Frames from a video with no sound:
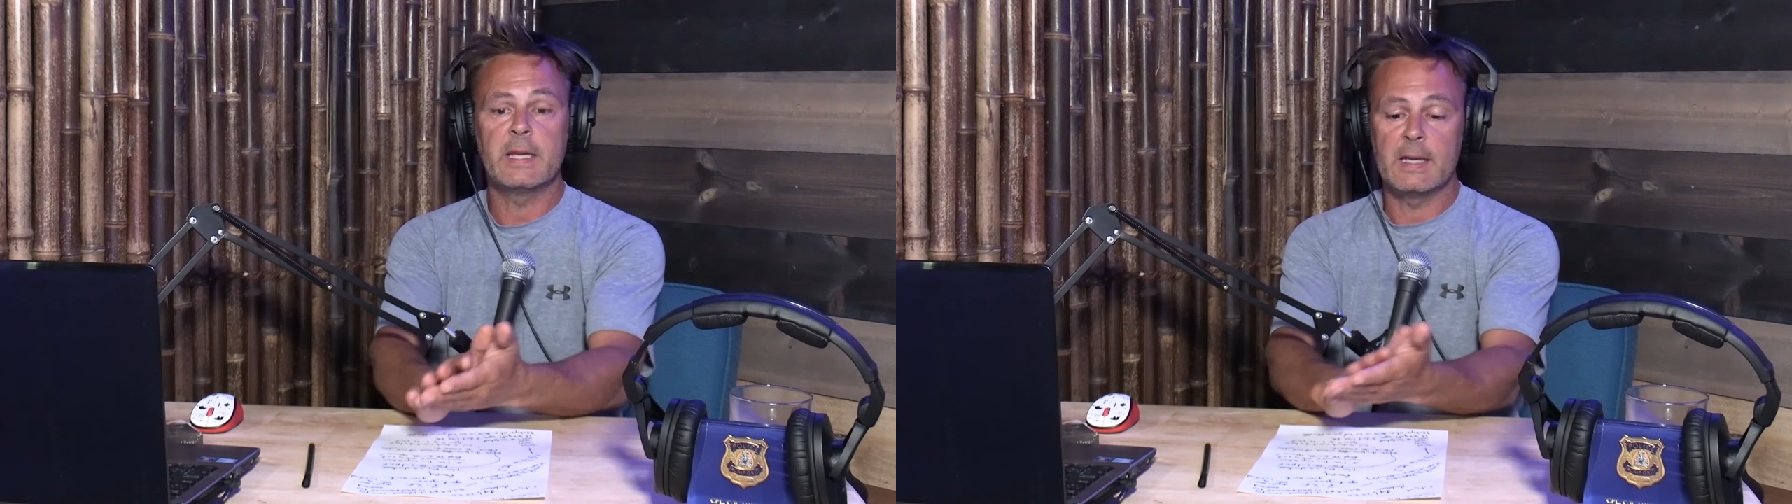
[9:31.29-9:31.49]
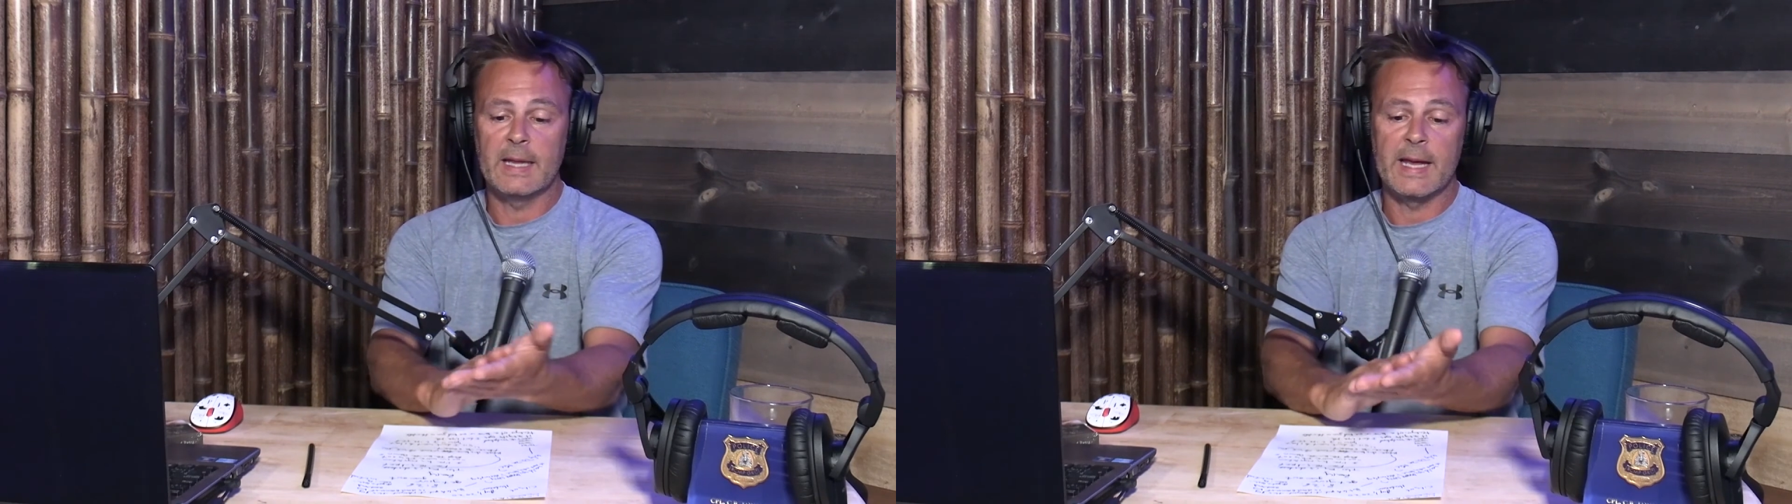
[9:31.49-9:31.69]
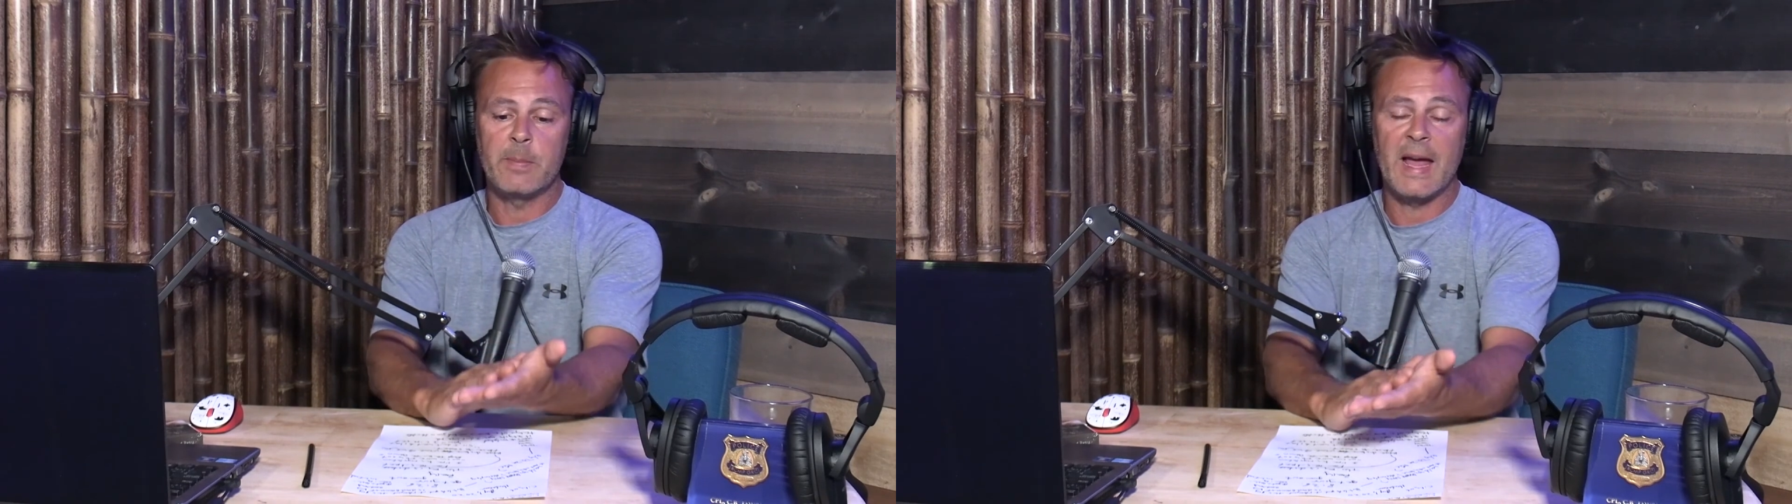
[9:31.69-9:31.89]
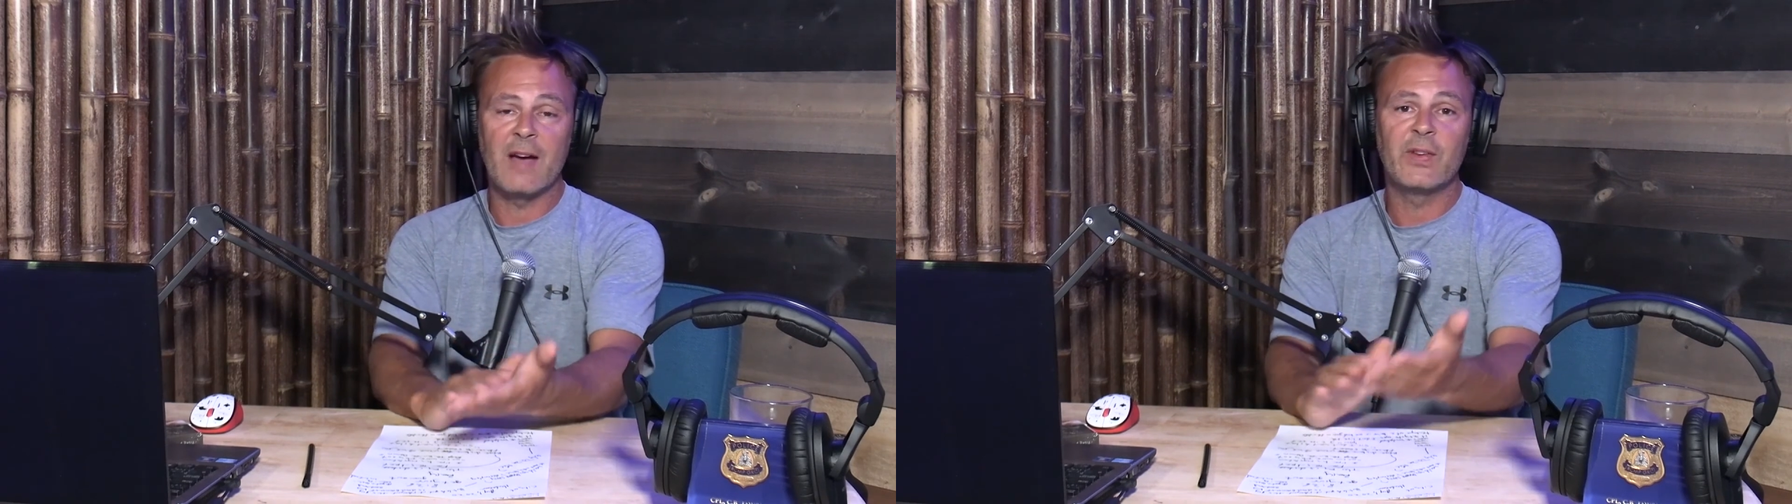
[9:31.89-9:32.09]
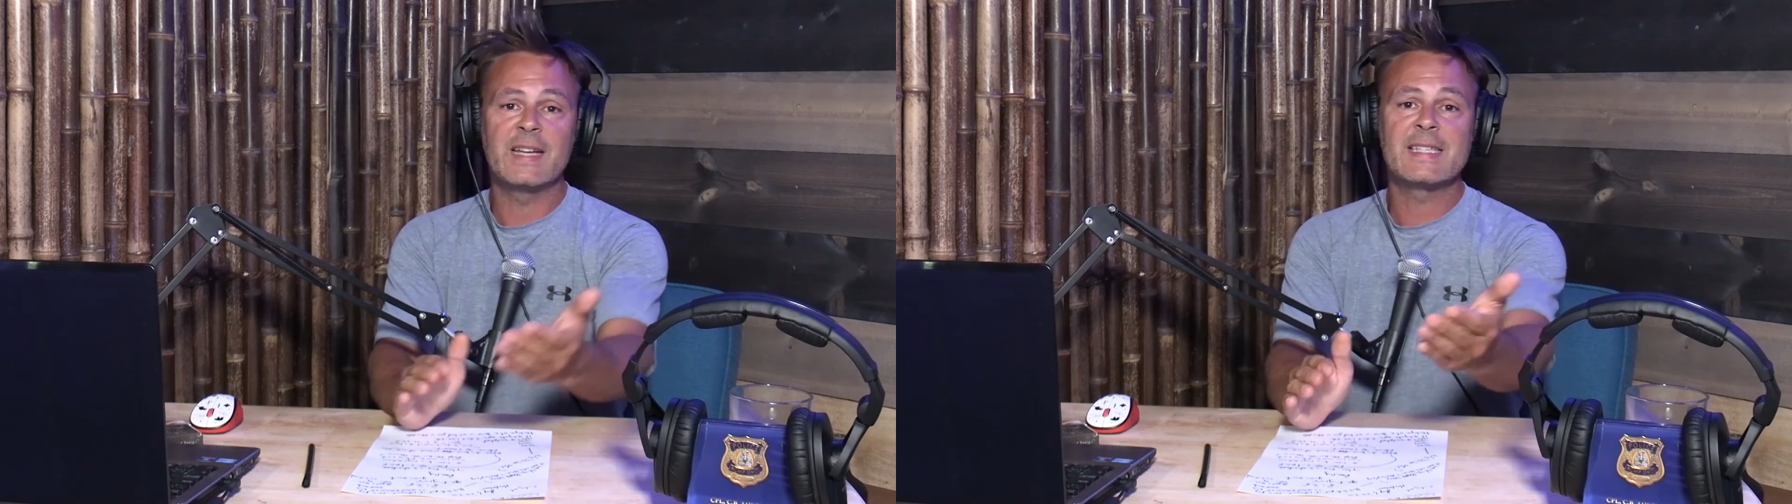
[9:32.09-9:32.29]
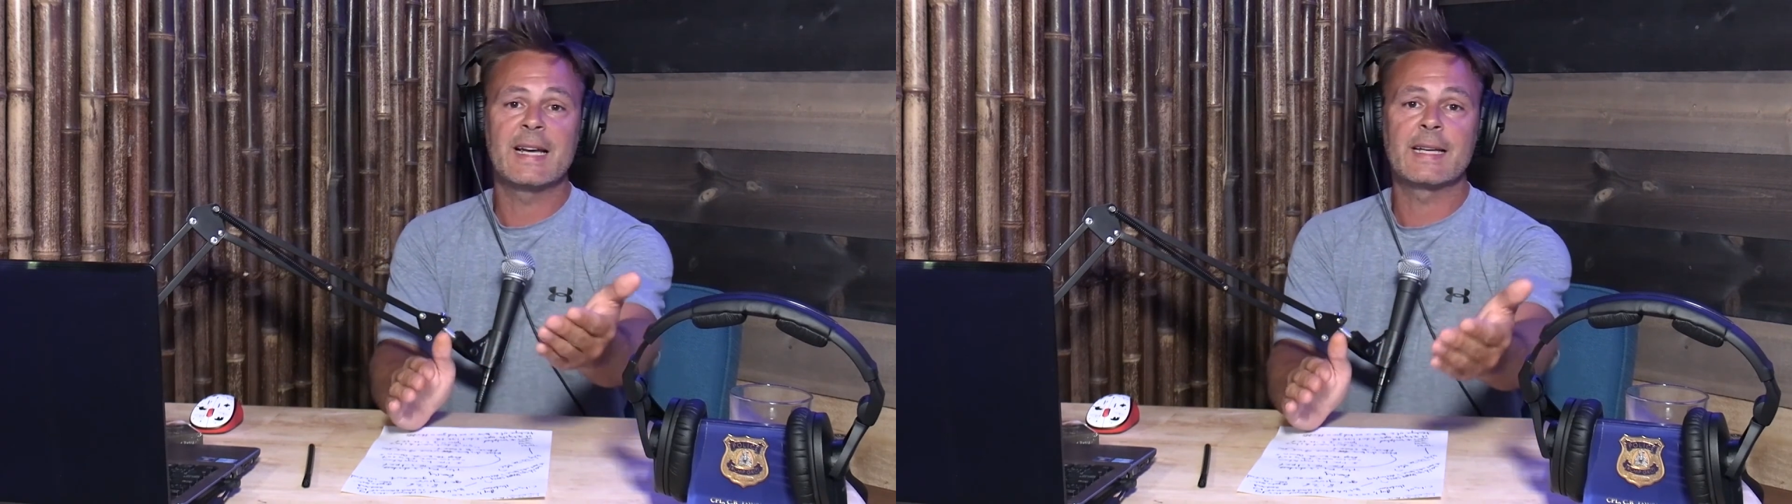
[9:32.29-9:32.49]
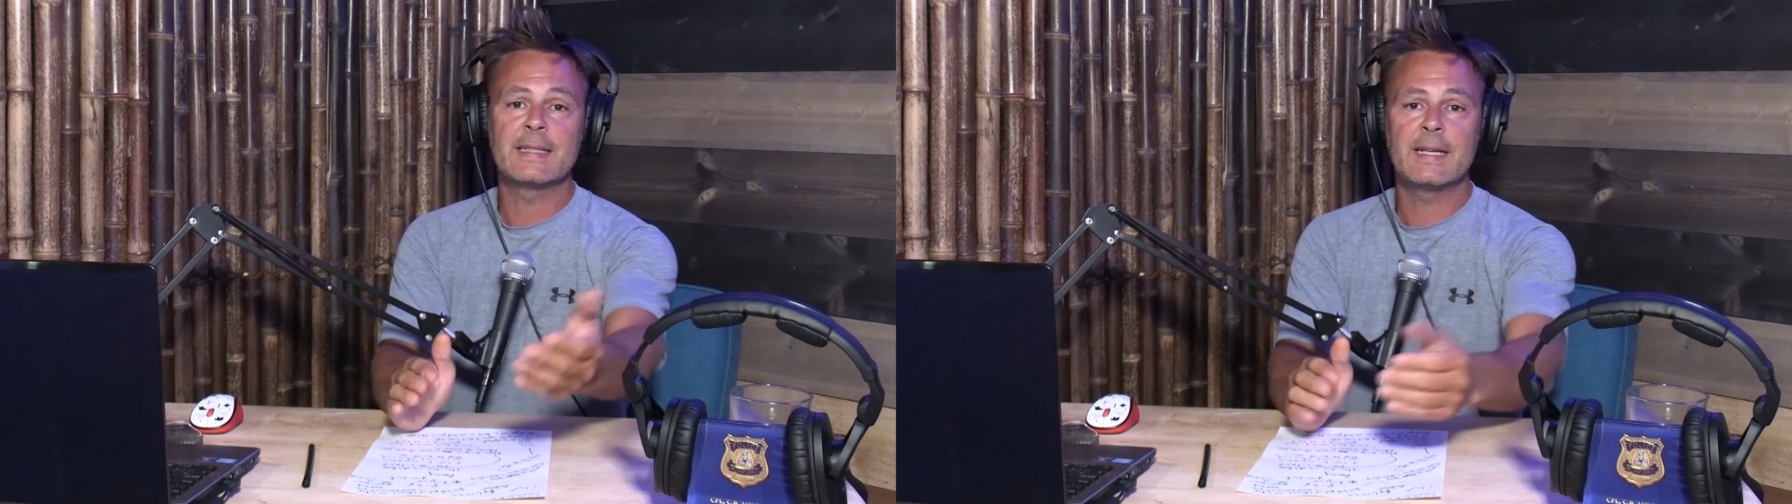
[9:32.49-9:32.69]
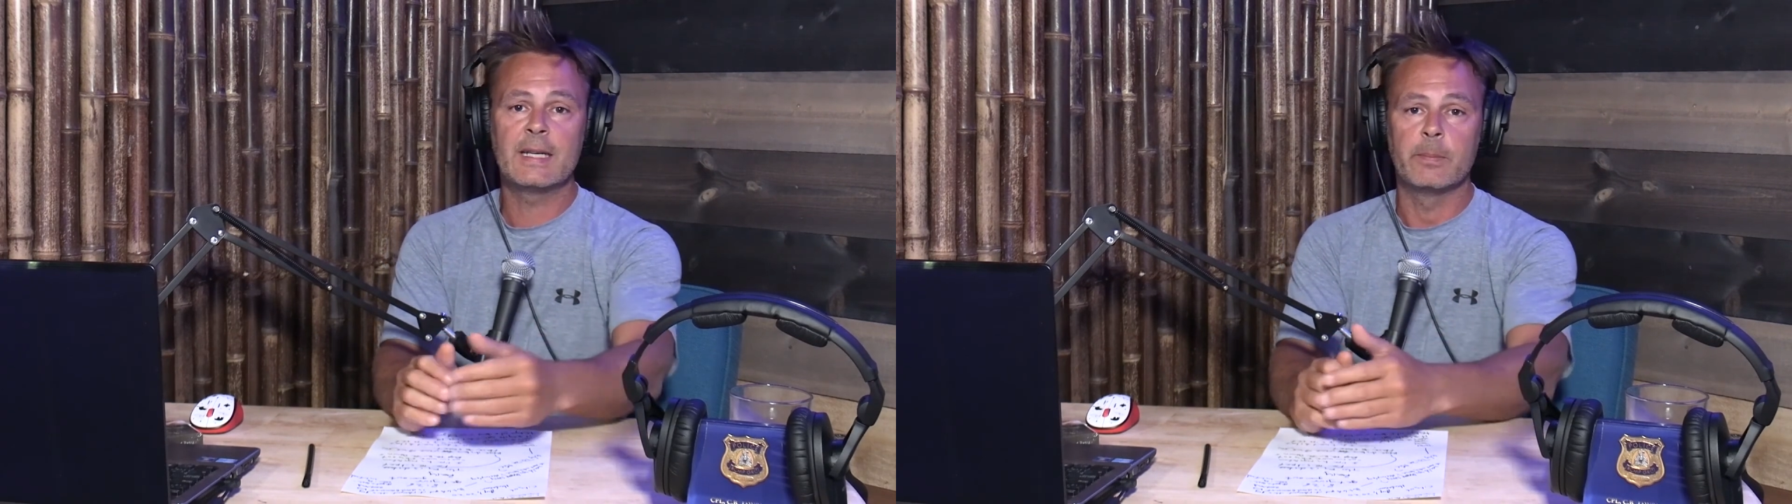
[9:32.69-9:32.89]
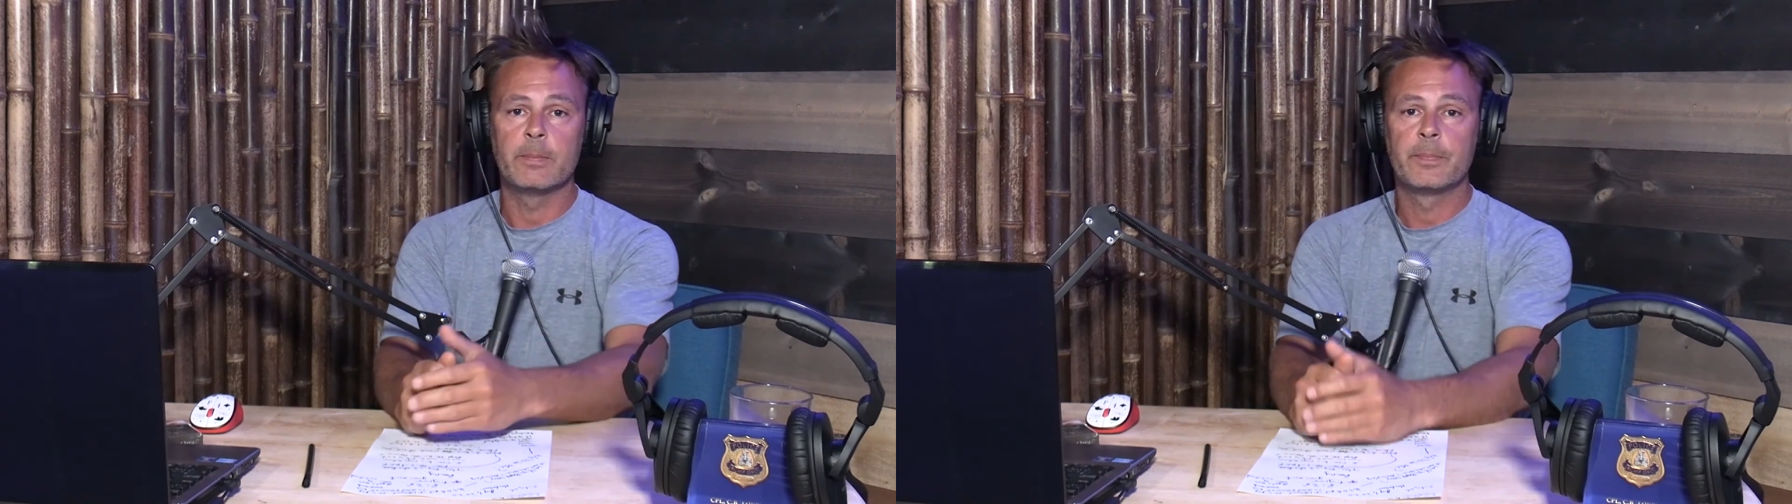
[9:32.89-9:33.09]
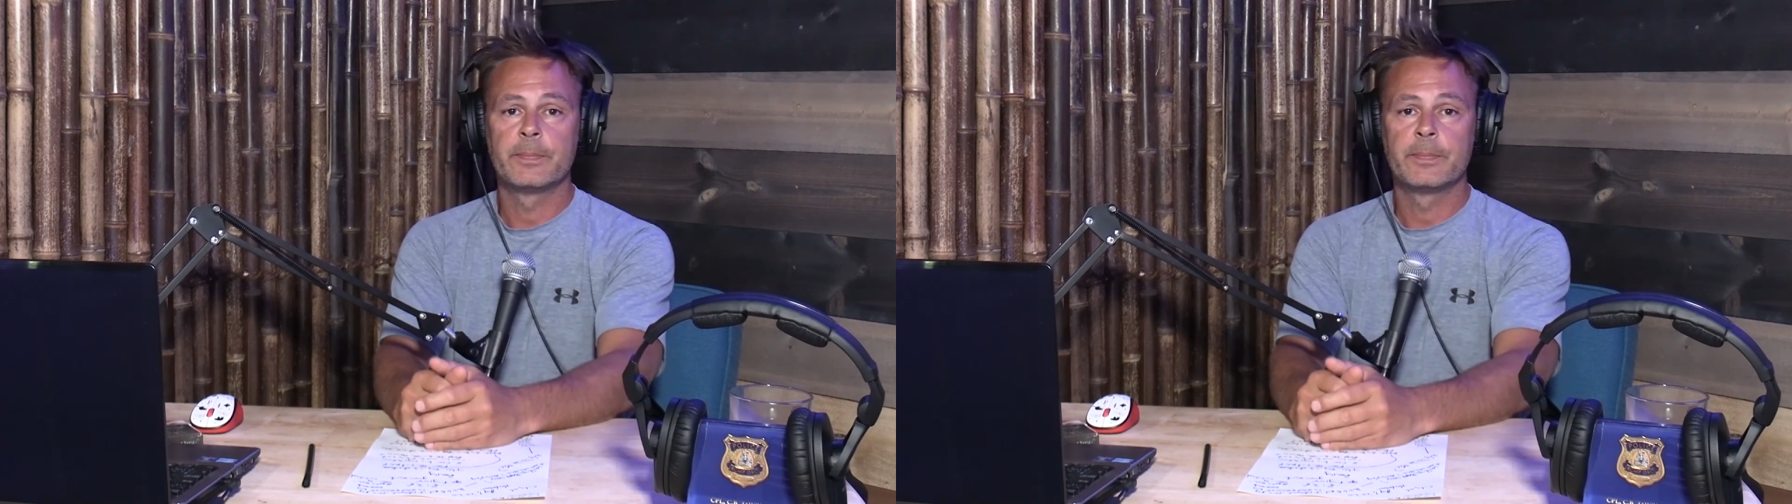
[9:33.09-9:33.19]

you let him have it a second time.